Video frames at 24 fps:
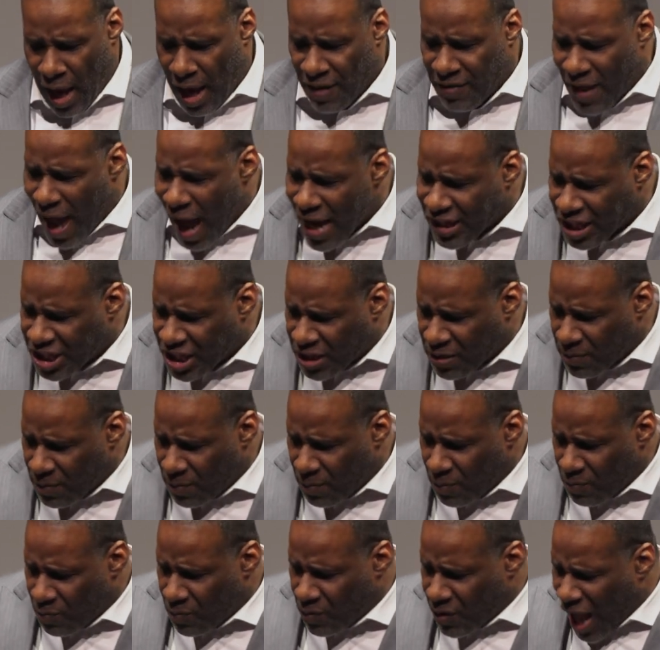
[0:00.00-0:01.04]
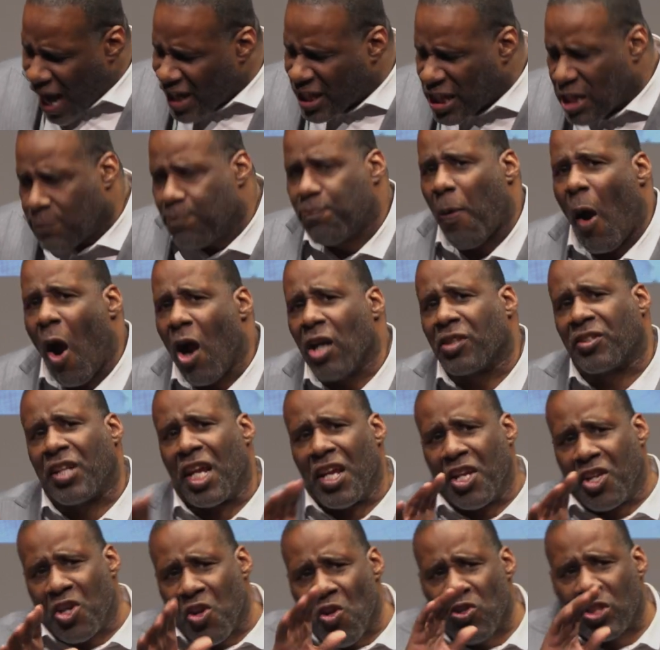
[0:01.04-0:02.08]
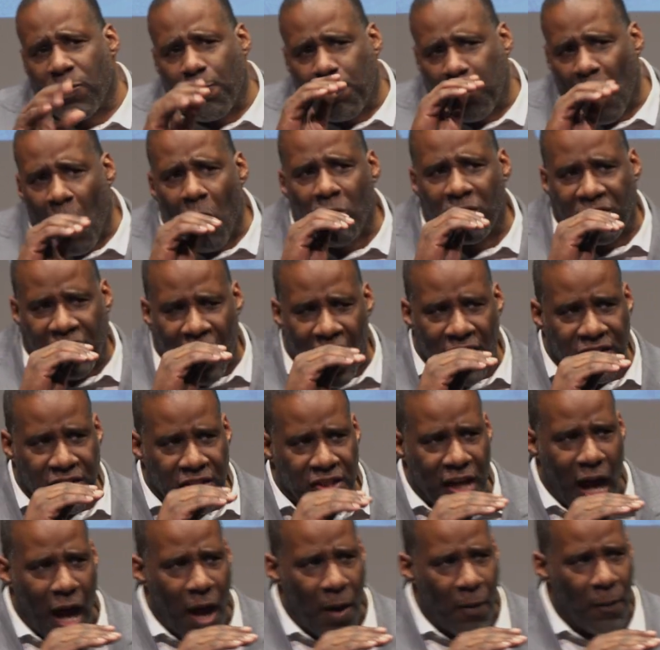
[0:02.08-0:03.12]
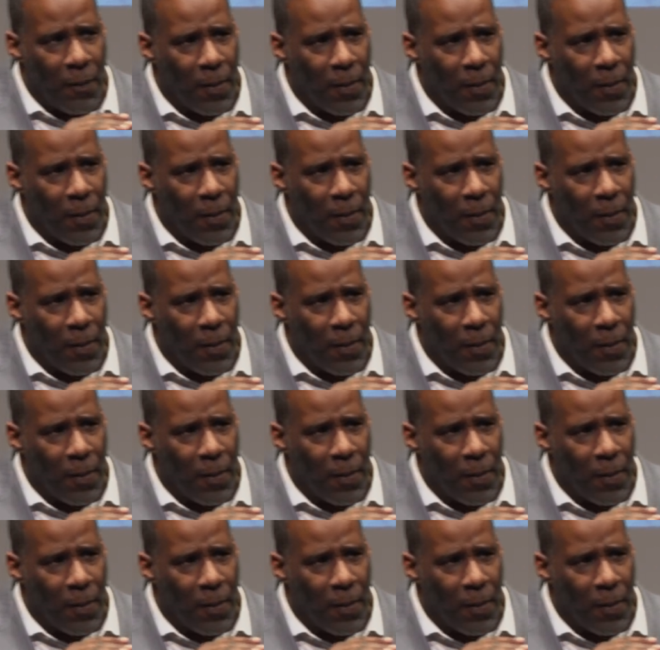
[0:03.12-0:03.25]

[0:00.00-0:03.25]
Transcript: And that sparked a huge protest now.